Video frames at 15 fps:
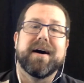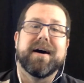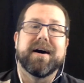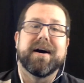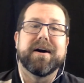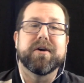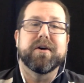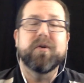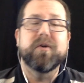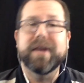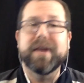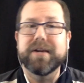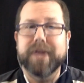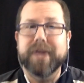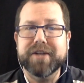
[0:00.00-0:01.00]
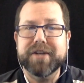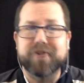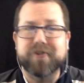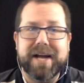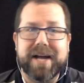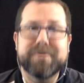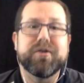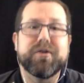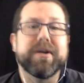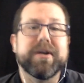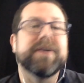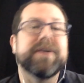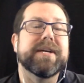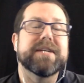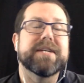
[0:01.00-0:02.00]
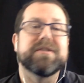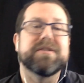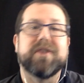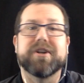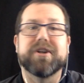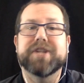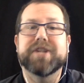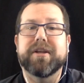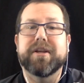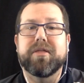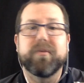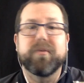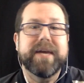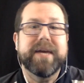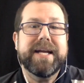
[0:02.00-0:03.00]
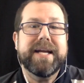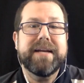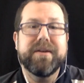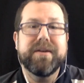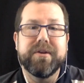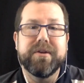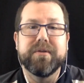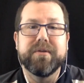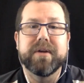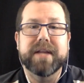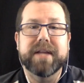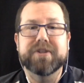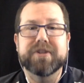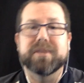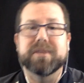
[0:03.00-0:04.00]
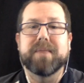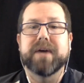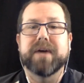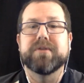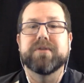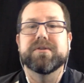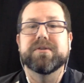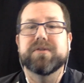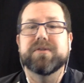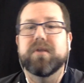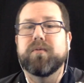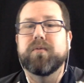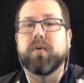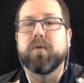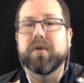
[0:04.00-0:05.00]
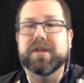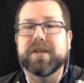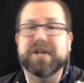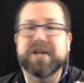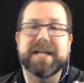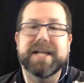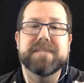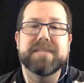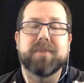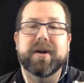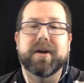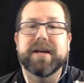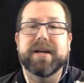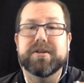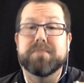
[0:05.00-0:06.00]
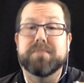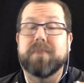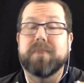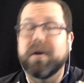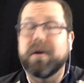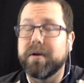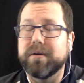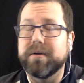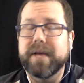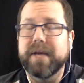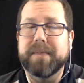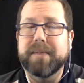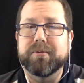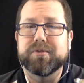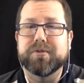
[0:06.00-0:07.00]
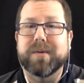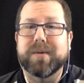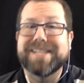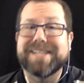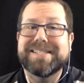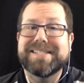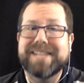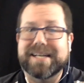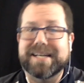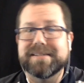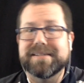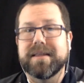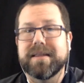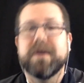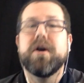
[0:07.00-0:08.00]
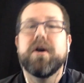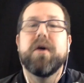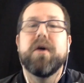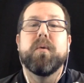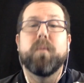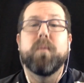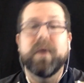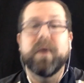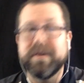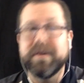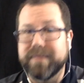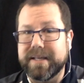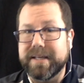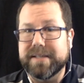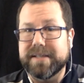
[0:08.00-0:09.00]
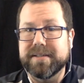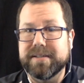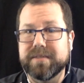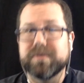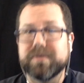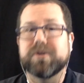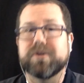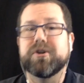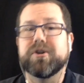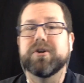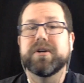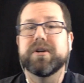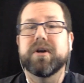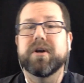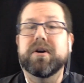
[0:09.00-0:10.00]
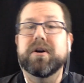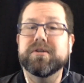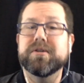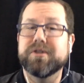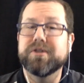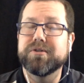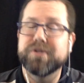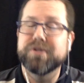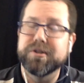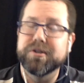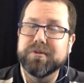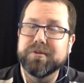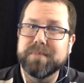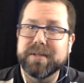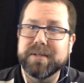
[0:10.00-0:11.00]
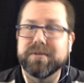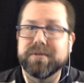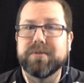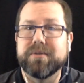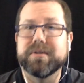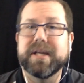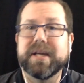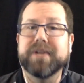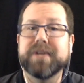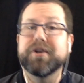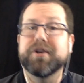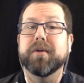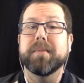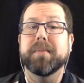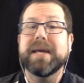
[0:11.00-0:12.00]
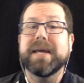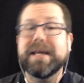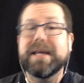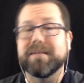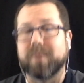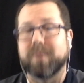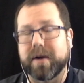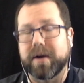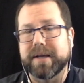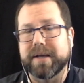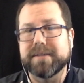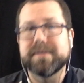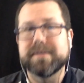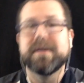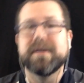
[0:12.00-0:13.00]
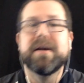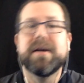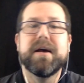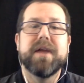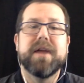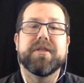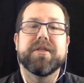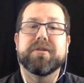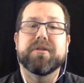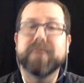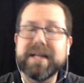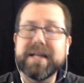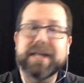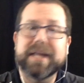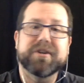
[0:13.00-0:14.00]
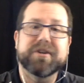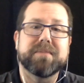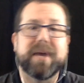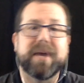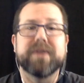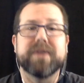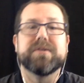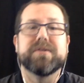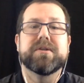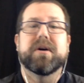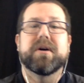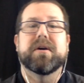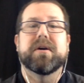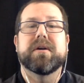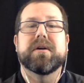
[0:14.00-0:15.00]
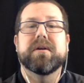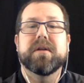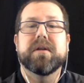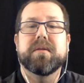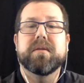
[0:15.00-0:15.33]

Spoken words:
According to Elect Drive, Toyota is launching 3 new electric models for the Chinese market tomorrow, April 26th. One of these could also soon be sold in European markets. The 3 electric models are